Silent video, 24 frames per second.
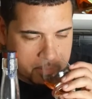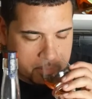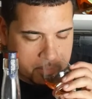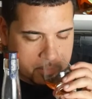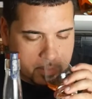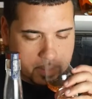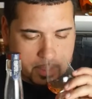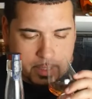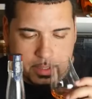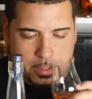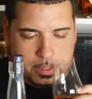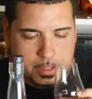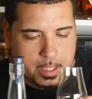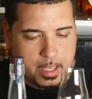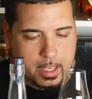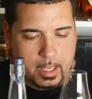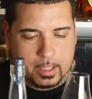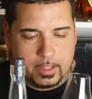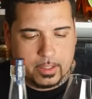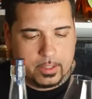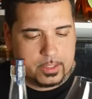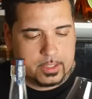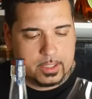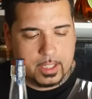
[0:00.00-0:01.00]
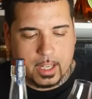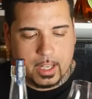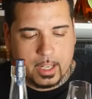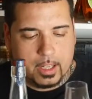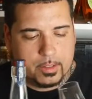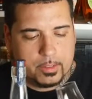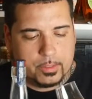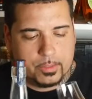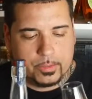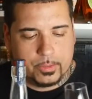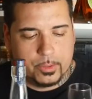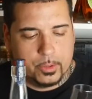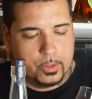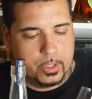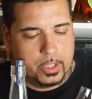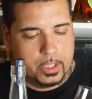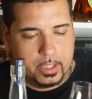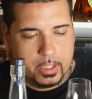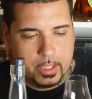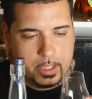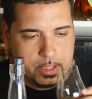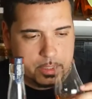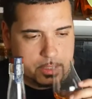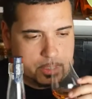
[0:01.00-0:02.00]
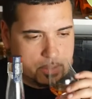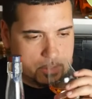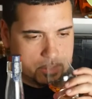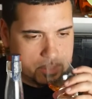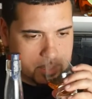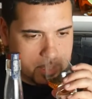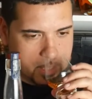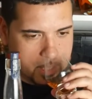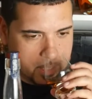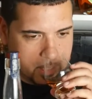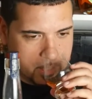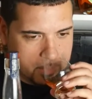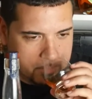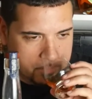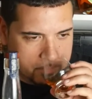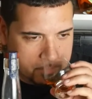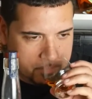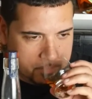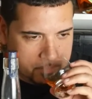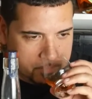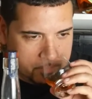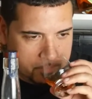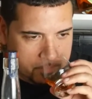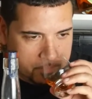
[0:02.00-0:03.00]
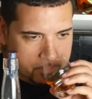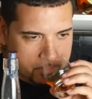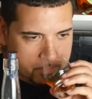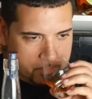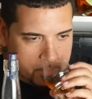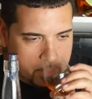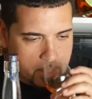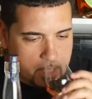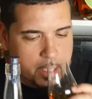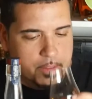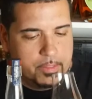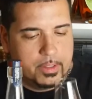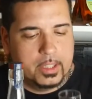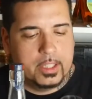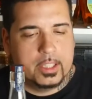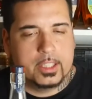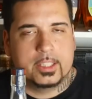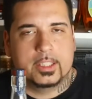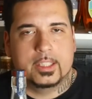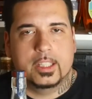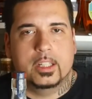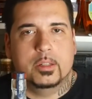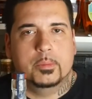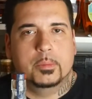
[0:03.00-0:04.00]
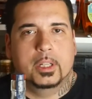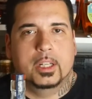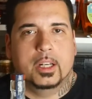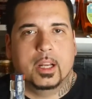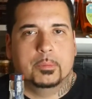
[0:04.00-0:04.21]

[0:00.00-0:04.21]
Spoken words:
there's not fruitiness, there's not even the cinnamon.